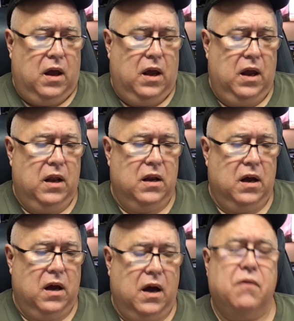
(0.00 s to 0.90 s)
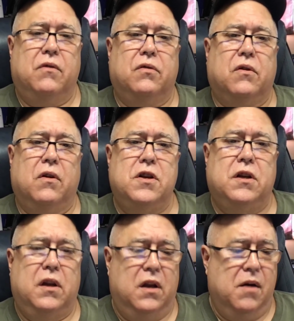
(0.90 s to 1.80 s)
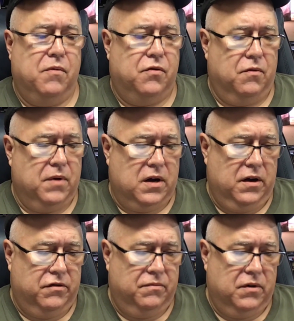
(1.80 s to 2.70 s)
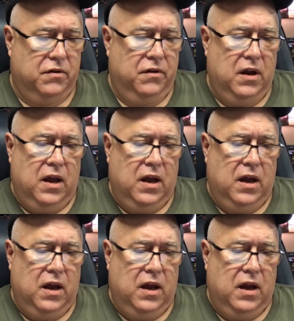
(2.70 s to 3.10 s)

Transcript: And I was crunching the numbers for my customers,